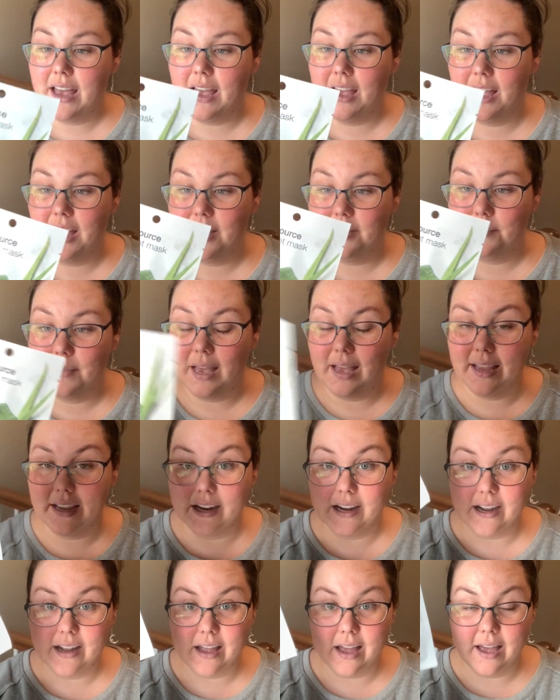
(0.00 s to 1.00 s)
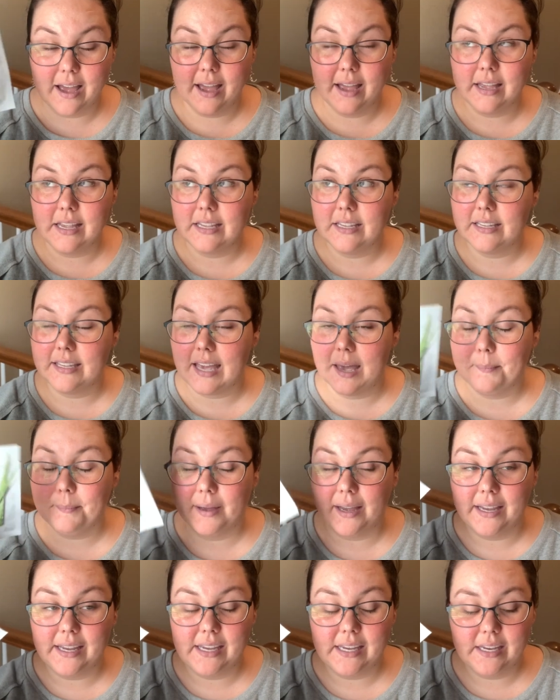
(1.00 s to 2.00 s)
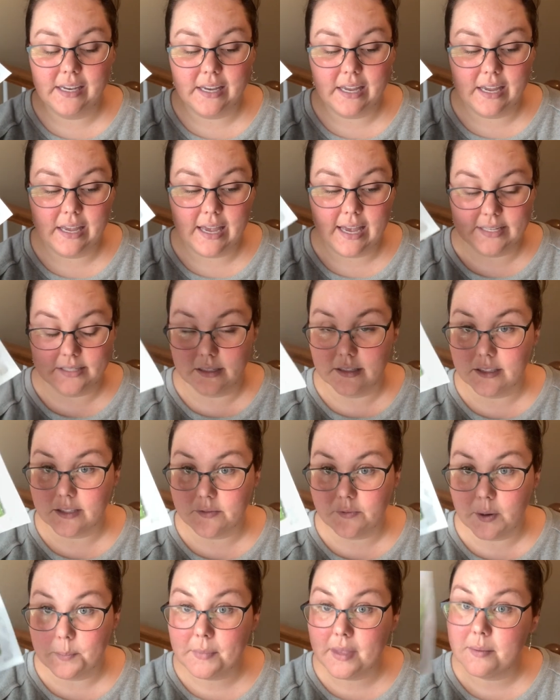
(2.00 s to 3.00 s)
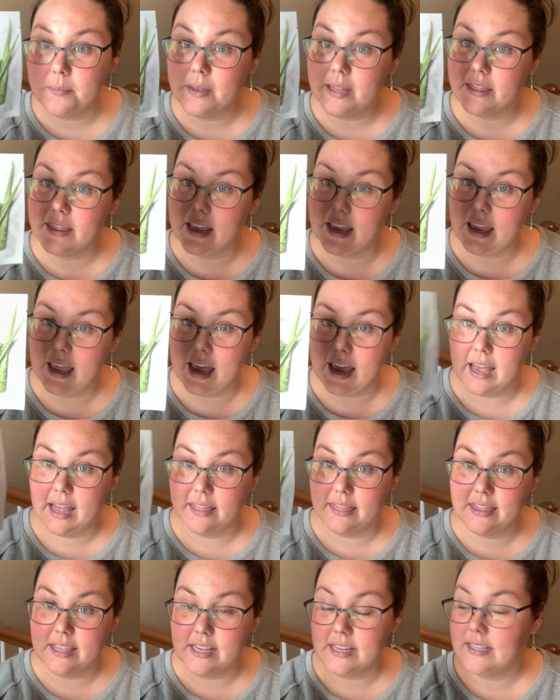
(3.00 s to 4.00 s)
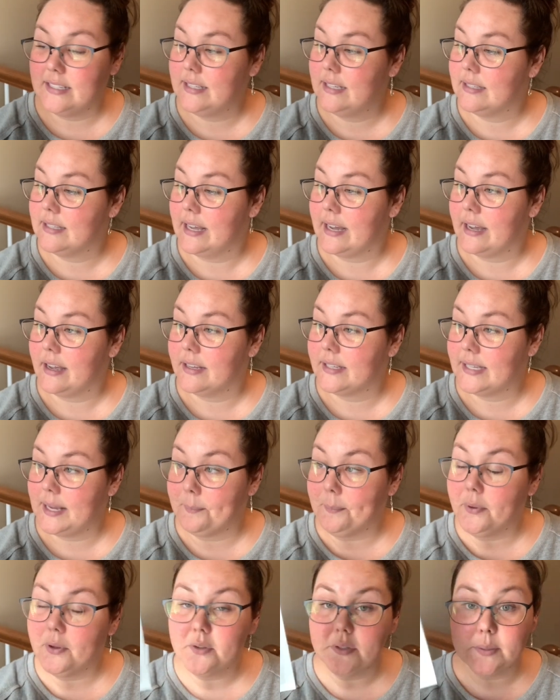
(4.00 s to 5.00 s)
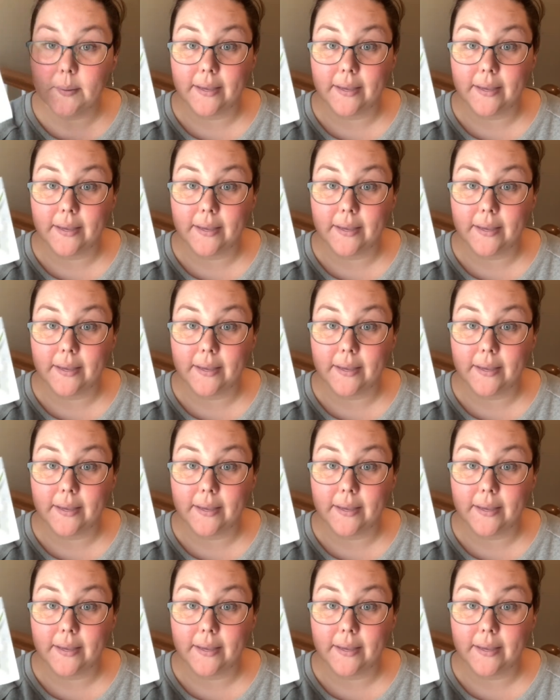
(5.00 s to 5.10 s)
I get my essence from them and they had these as like a sample.